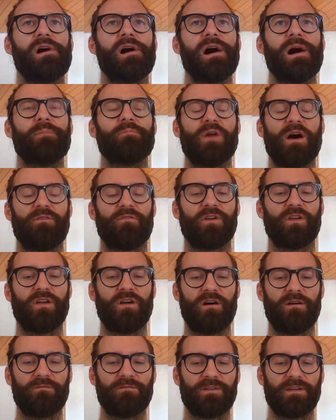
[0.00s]
not very
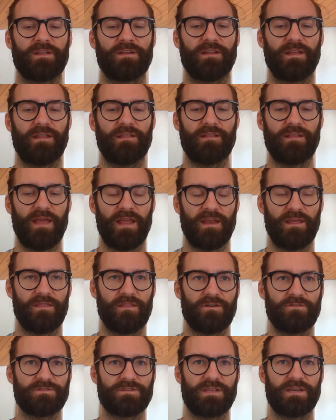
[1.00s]
confident in any of
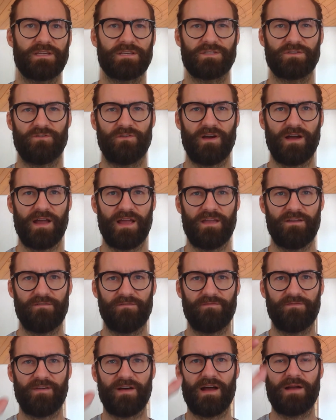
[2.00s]
those things. So
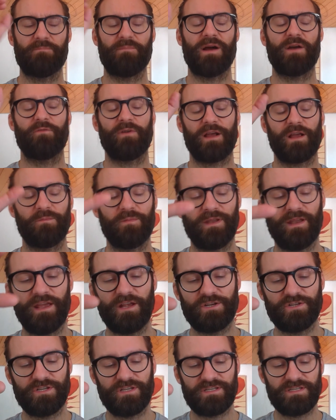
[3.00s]
my
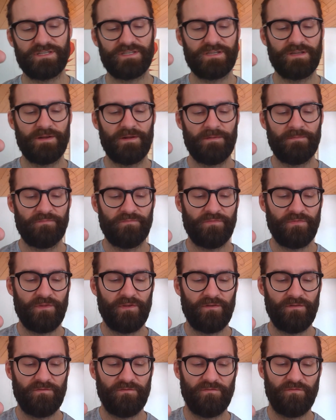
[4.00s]
recommendation is
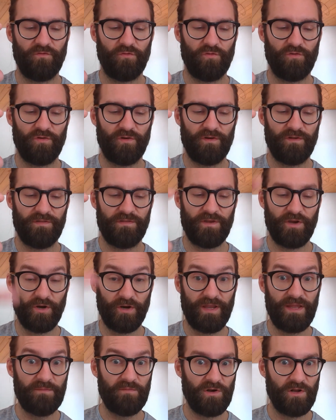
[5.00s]
for your
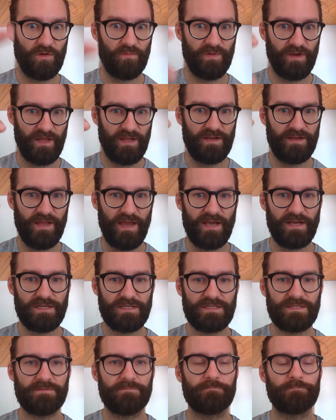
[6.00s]
hemoglobin
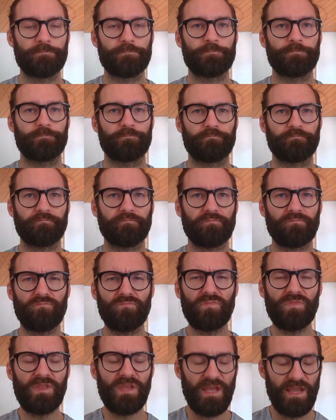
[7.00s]
index,
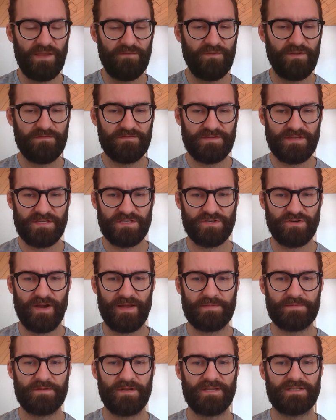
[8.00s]
even if it says
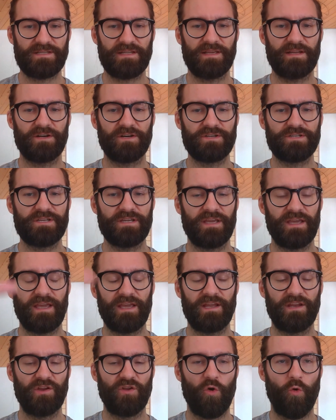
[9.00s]
grams per deciliters,
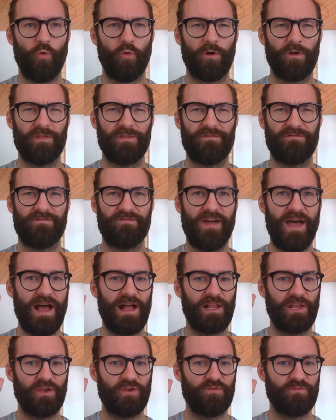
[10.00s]
ignore the
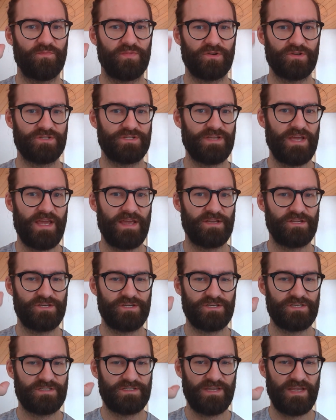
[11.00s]
value per se.
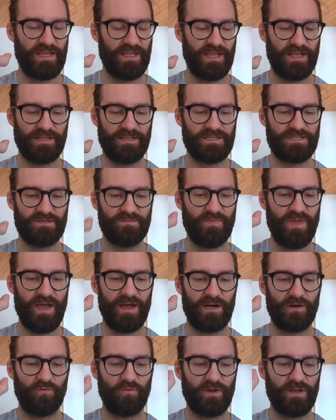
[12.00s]
Just say it doesn't
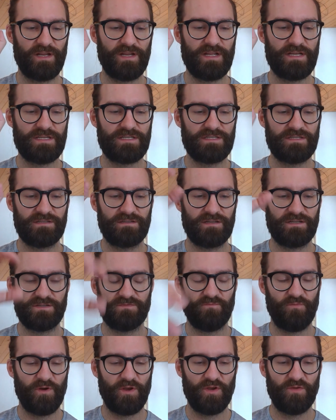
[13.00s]
matter what it is,
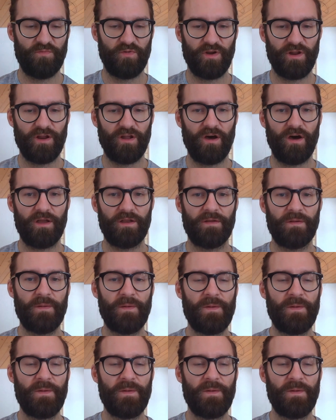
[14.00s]
when you put it on.